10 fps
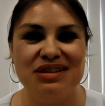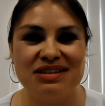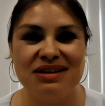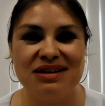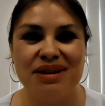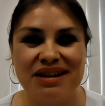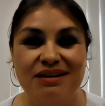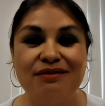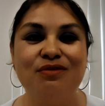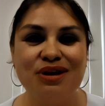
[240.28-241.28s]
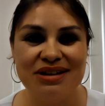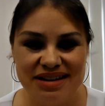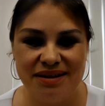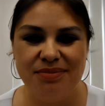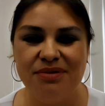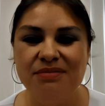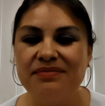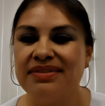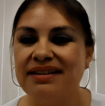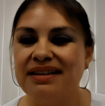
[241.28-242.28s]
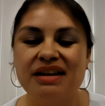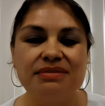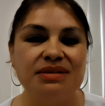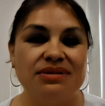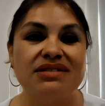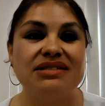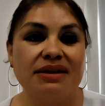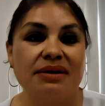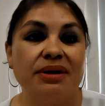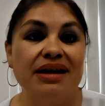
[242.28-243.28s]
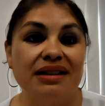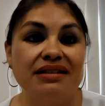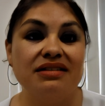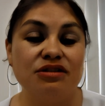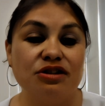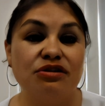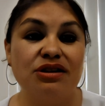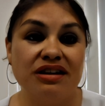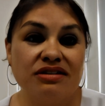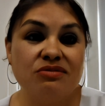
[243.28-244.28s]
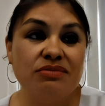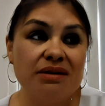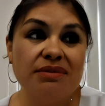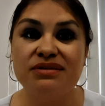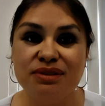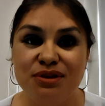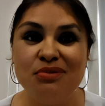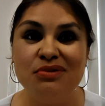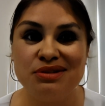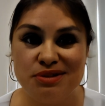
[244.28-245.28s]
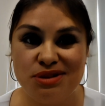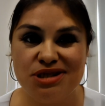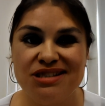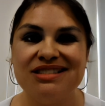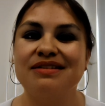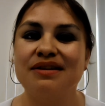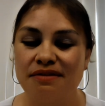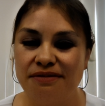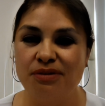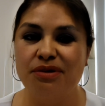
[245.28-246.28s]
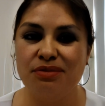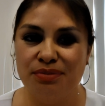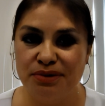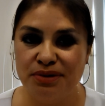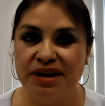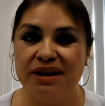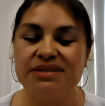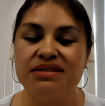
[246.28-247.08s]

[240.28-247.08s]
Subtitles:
things that we need. For example, they came to us and said, okay, let's start looking into maybe some global solutions for the program.